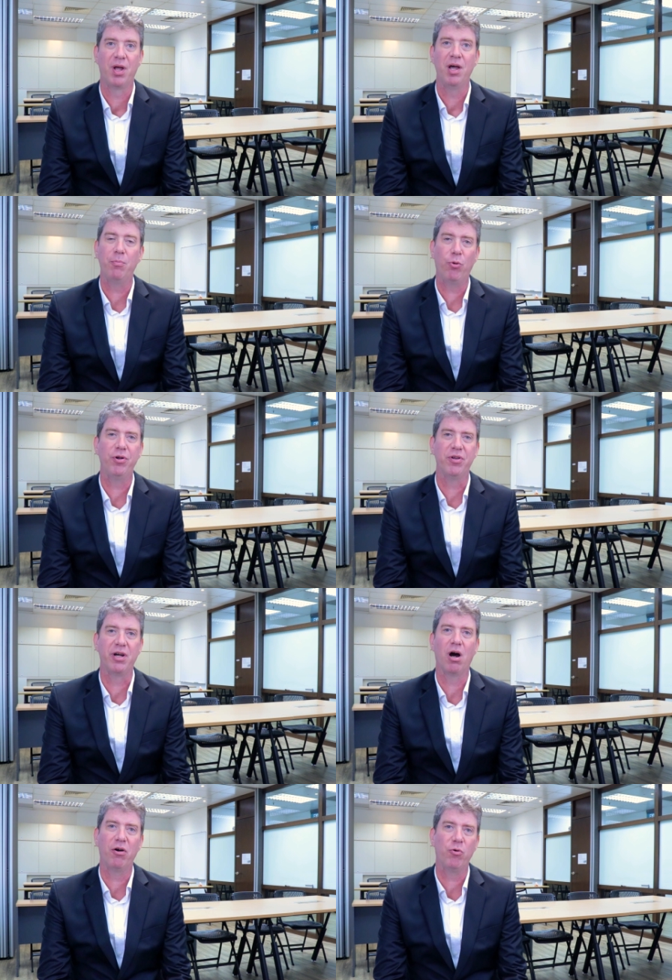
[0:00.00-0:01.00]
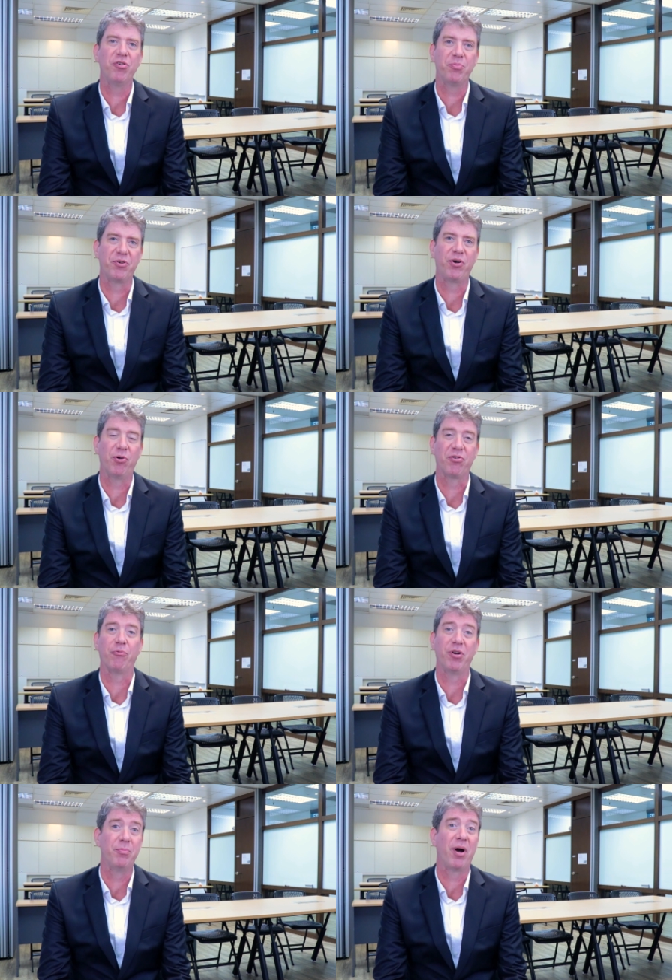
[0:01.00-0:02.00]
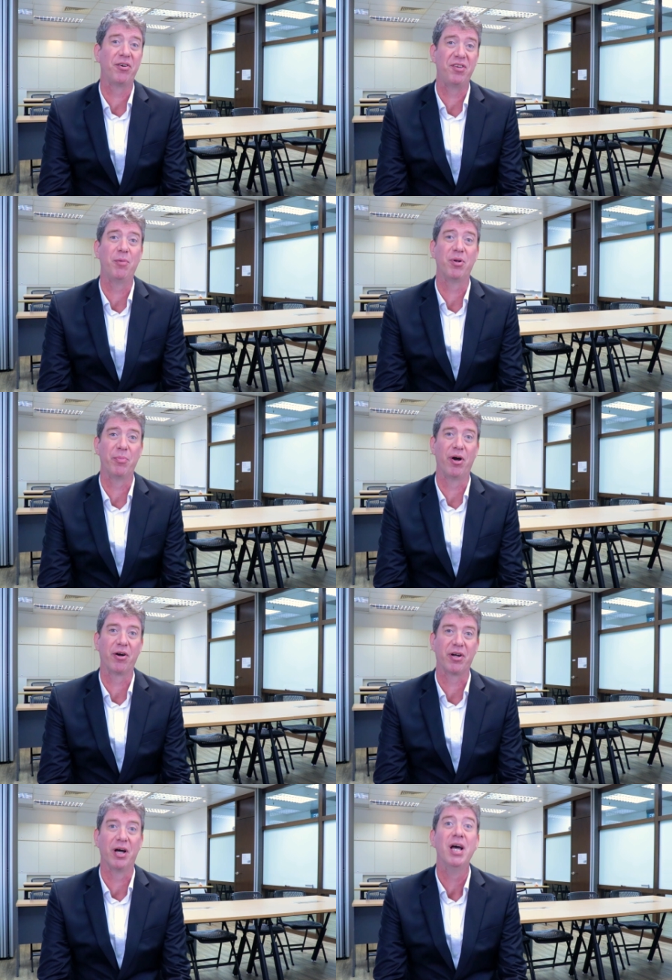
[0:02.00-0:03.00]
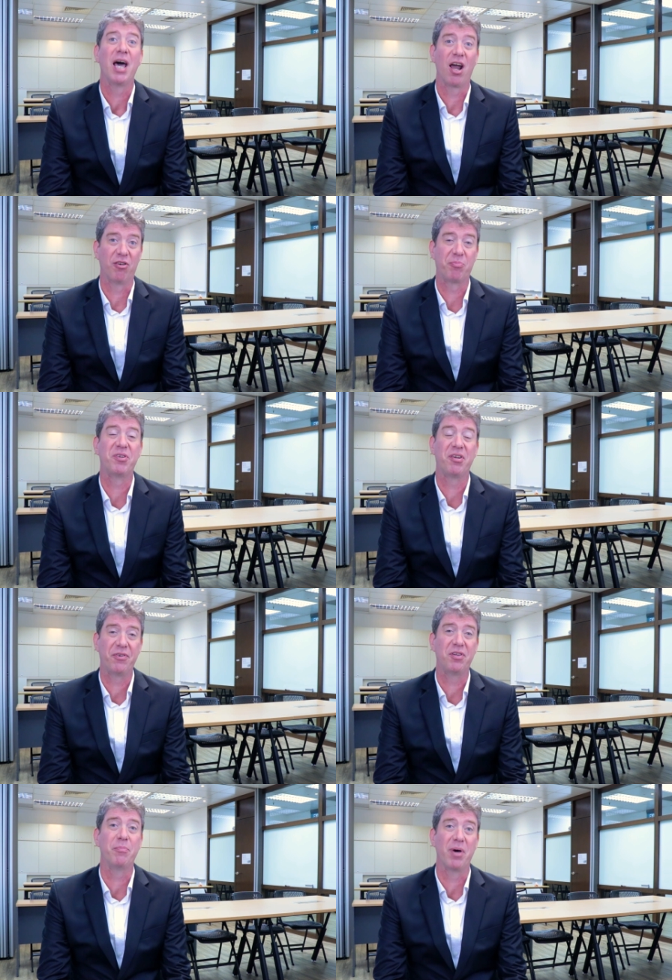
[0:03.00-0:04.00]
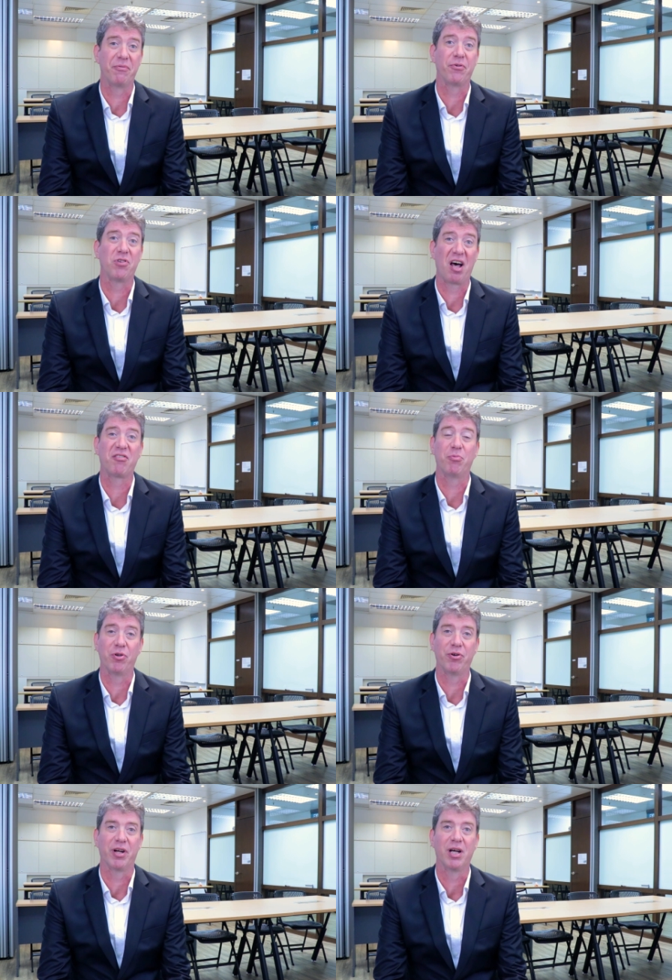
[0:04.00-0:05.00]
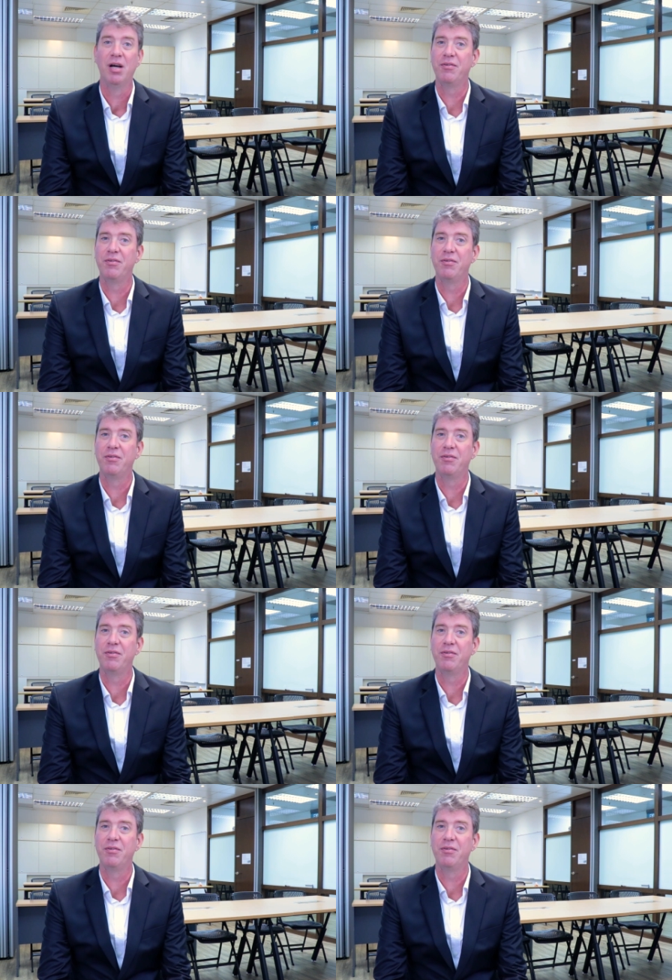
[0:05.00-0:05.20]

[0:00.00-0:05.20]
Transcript: Importantly, our course materials are written by our team in America and are specifically meant for classroom learning,